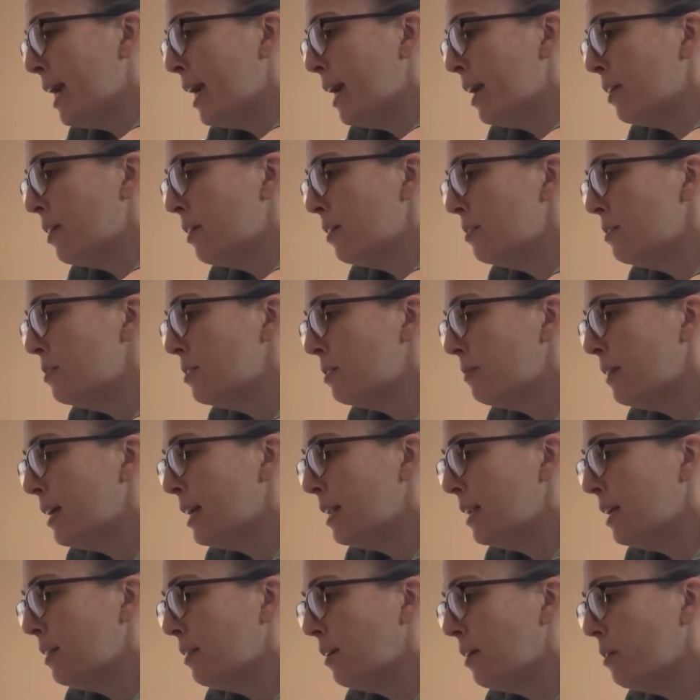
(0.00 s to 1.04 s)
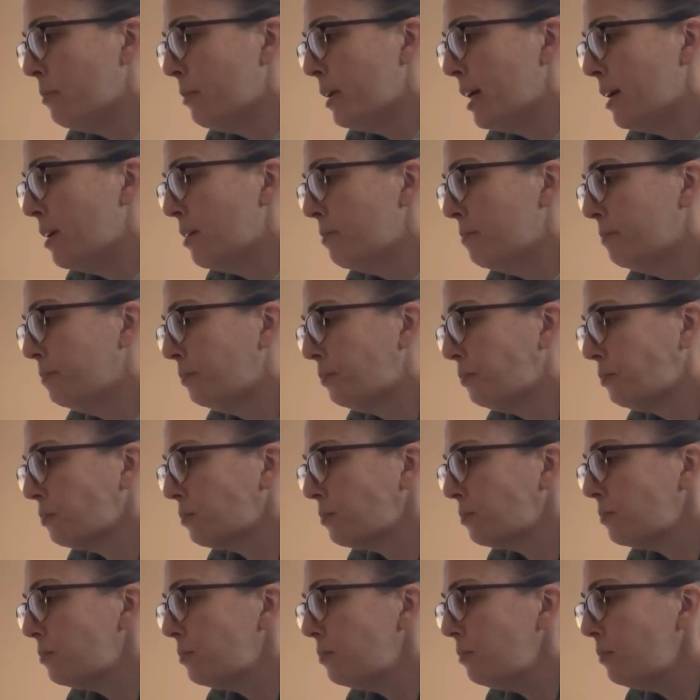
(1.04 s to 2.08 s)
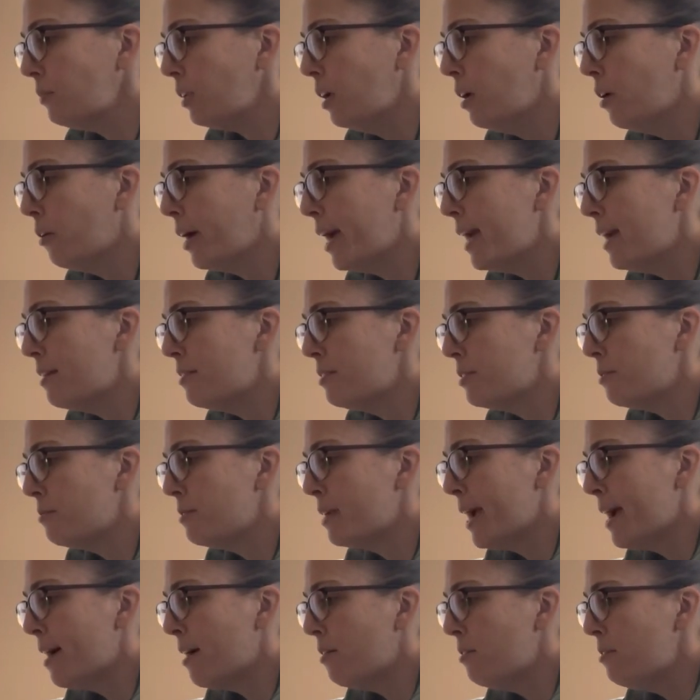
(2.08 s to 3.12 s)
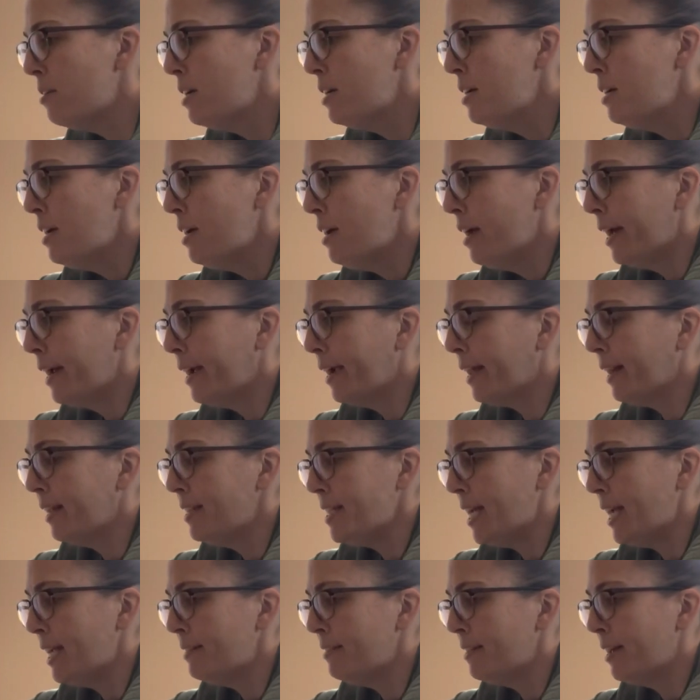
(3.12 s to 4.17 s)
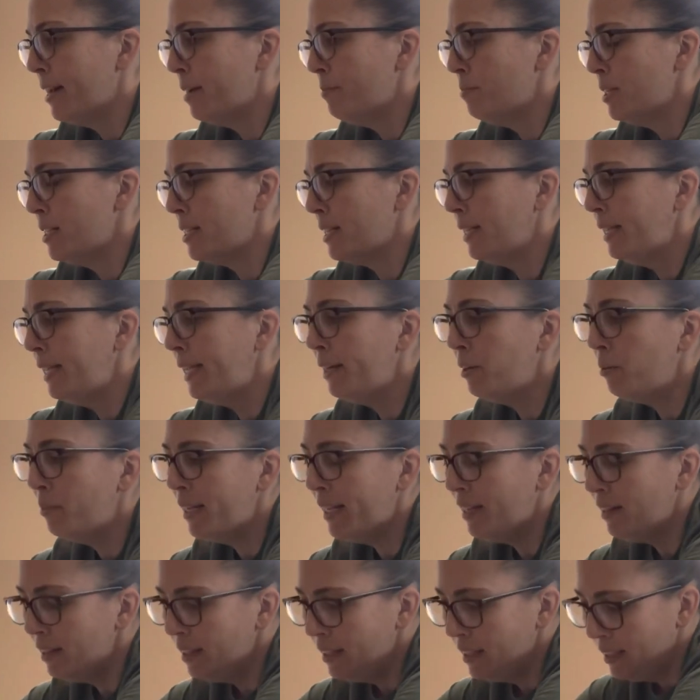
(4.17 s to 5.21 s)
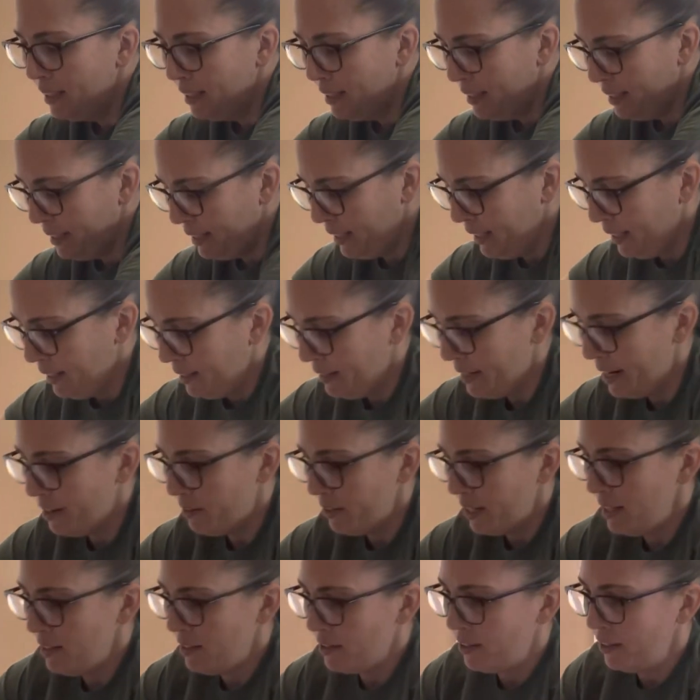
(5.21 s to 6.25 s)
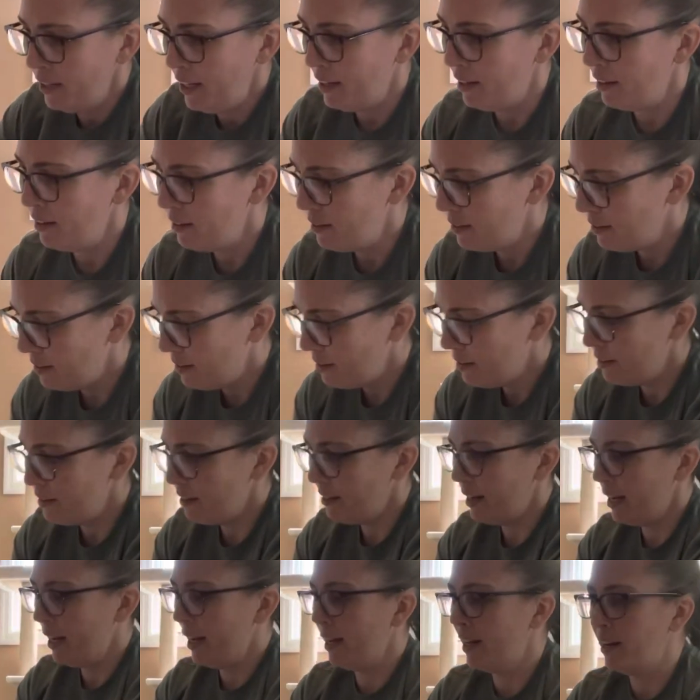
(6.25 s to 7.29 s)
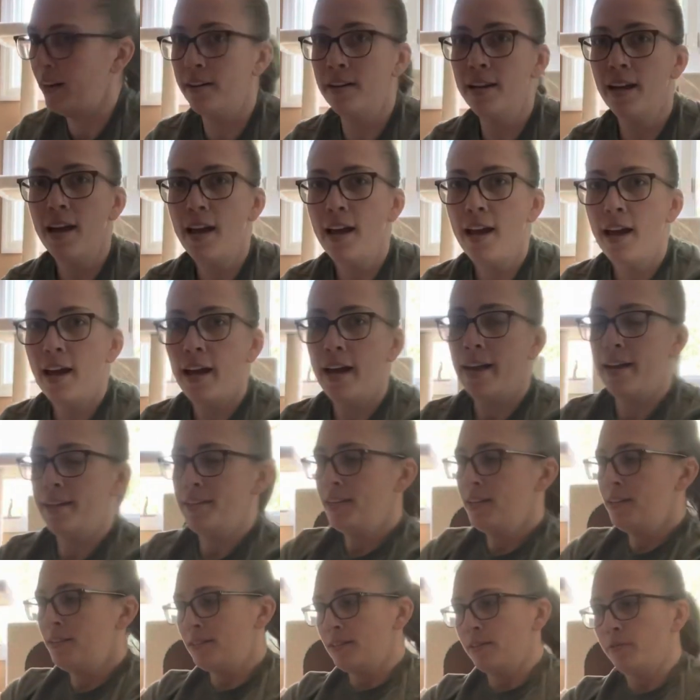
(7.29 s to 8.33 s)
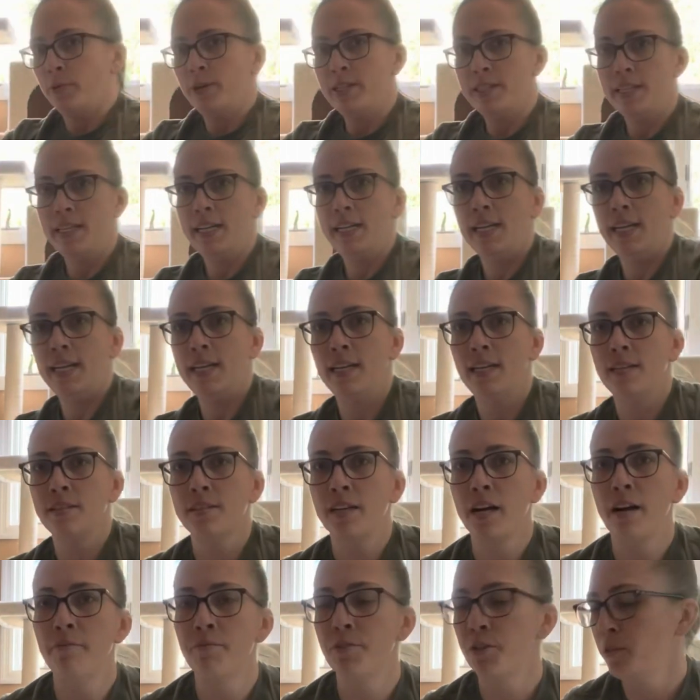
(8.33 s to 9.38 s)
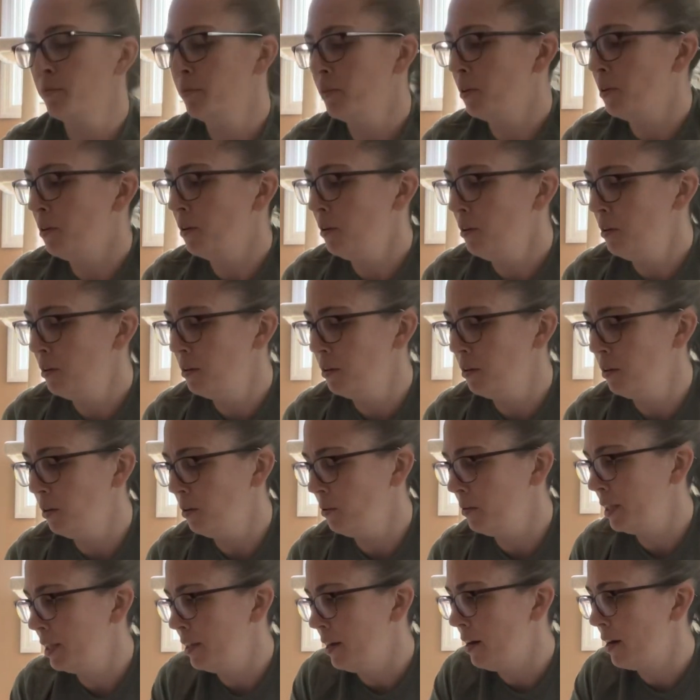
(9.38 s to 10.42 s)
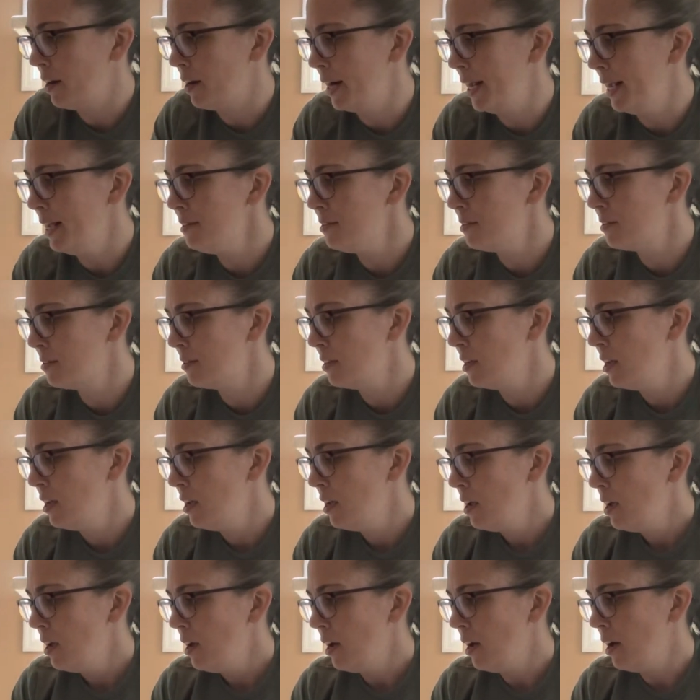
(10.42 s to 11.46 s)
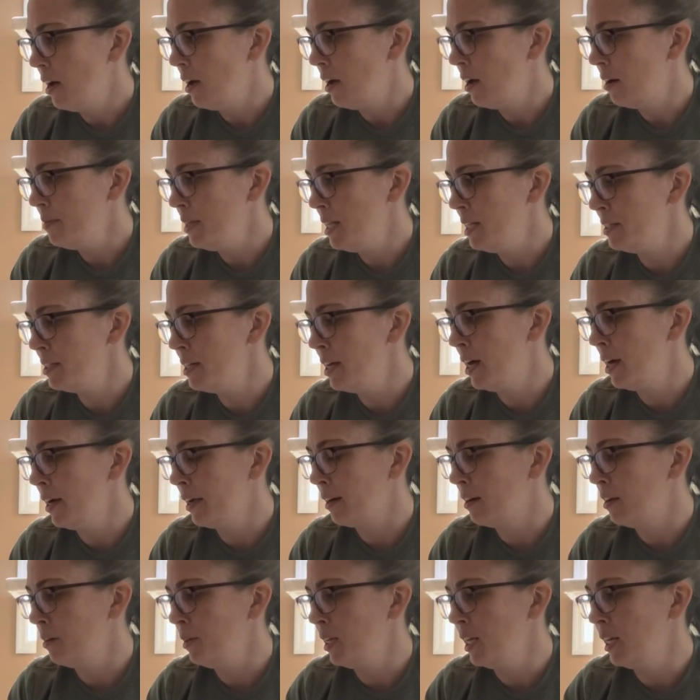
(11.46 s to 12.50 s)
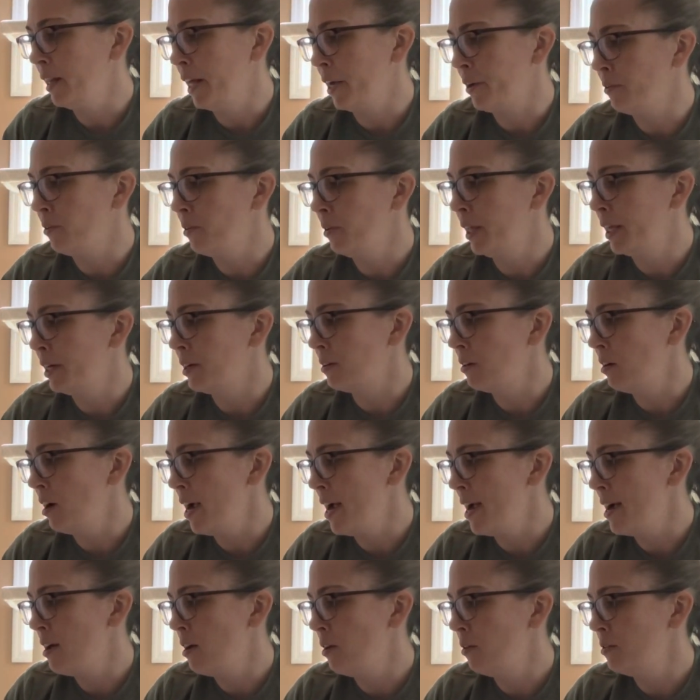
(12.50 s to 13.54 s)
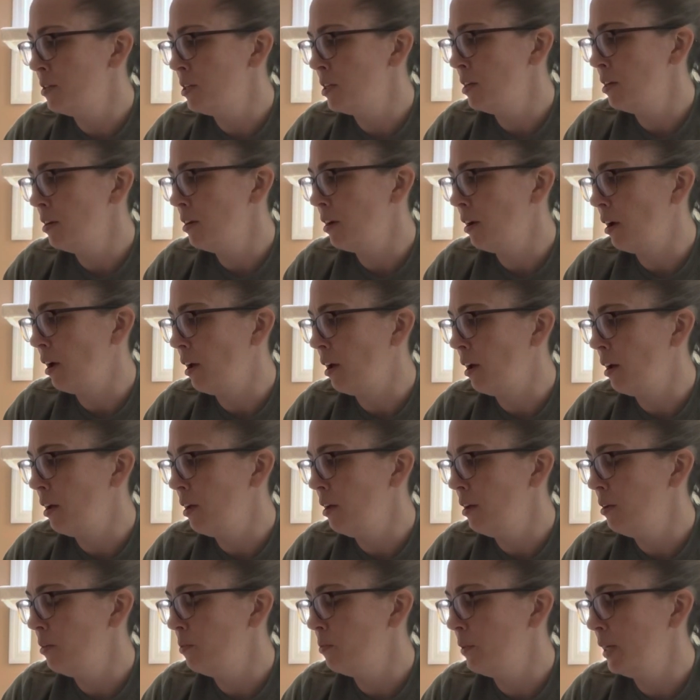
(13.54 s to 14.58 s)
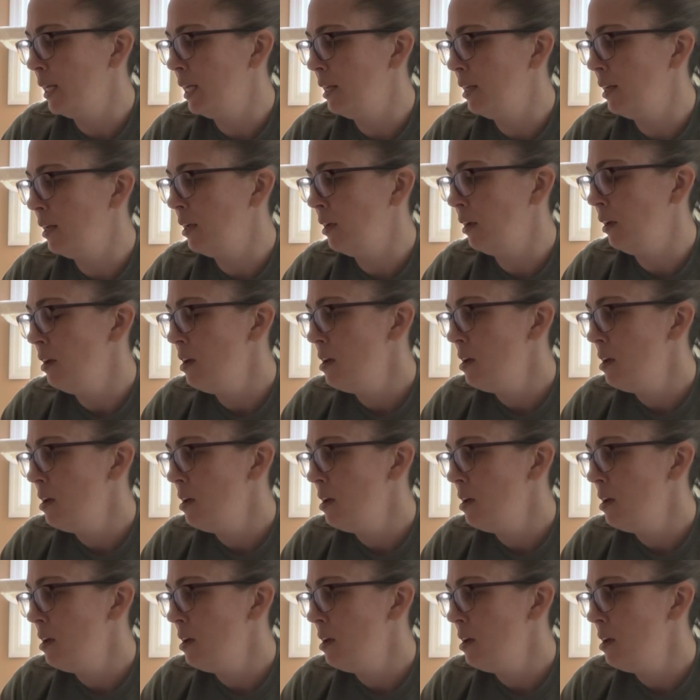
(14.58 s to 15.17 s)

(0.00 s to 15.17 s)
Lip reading: or doing anything weird. Okay, and so now I can kind of tighten that up just a little bit, and now he's good. And since Whiskey is comfortable with the harness, he's not going to be like rolling around. We